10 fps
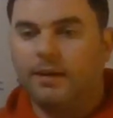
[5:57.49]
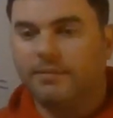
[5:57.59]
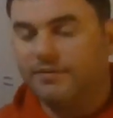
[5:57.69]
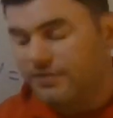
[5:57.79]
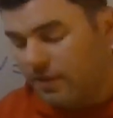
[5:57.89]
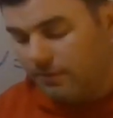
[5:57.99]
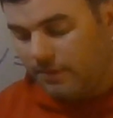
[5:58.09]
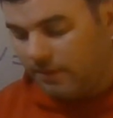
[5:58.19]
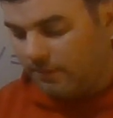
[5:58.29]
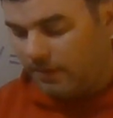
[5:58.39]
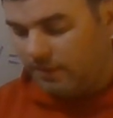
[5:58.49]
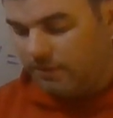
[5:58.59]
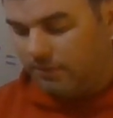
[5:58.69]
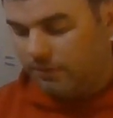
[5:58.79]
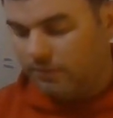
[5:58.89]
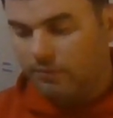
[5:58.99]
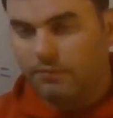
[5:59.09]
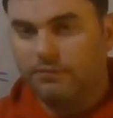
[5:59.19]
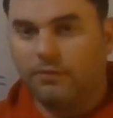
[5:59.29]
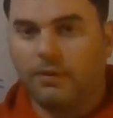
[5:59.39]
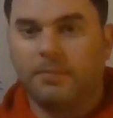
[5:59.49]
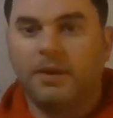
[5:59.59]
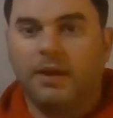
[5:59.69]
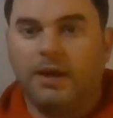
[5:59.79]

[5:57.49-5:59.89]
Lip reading: If so, then you're ready to do the Google form.